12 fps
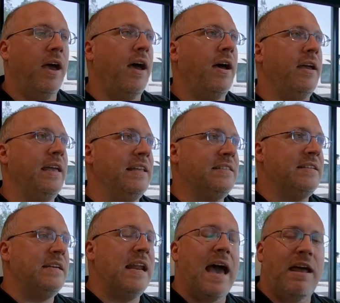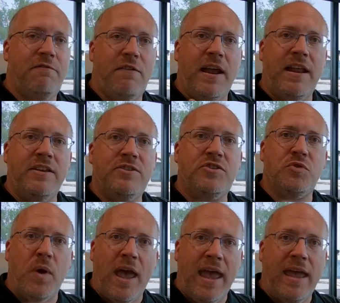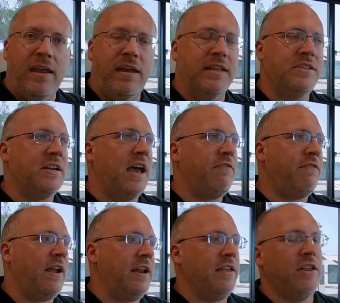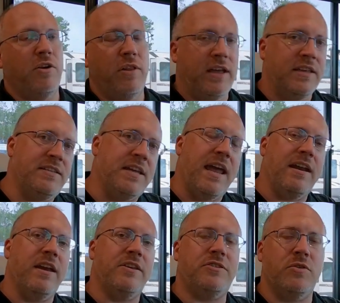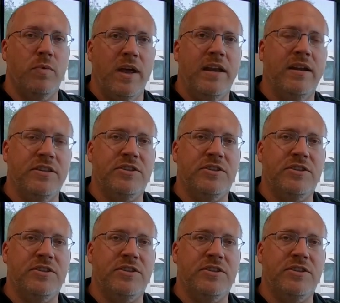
It's not fighting sway, it's not fighting, you know, like a side gust of wind.